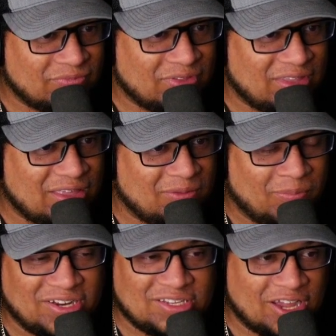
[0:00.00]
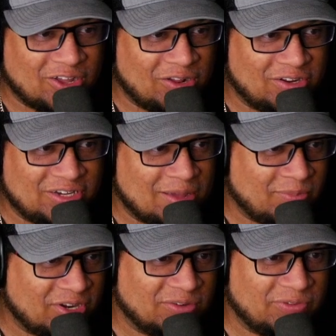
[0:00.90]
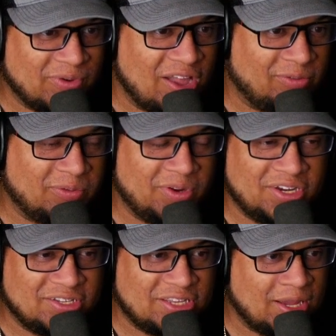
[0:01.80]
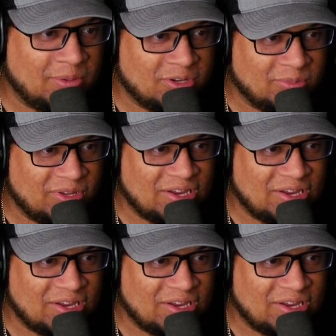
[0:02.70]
but it's not going to look that much of a rivalry in this game to me.